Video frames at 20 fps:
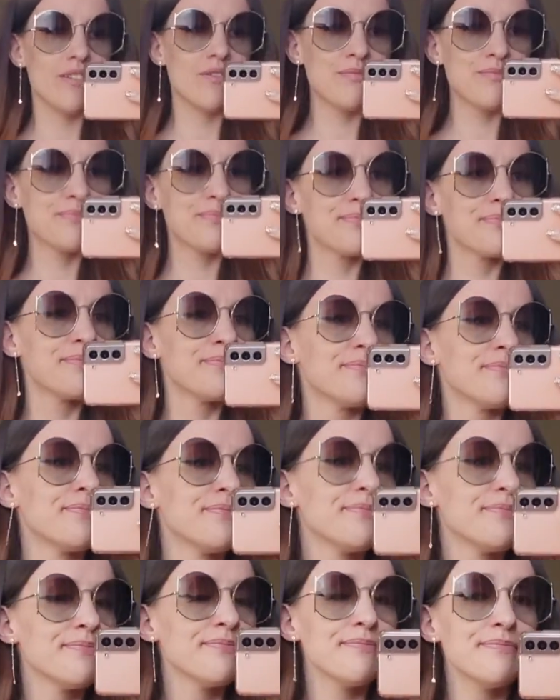
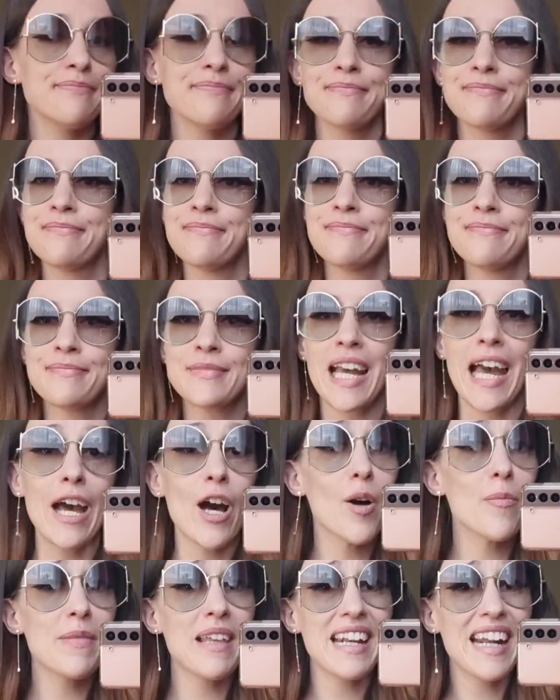Hmm. I
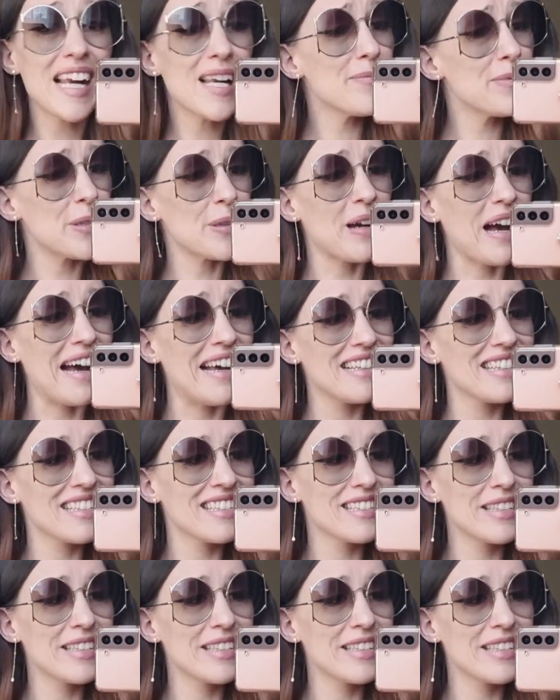hope that helps you guys,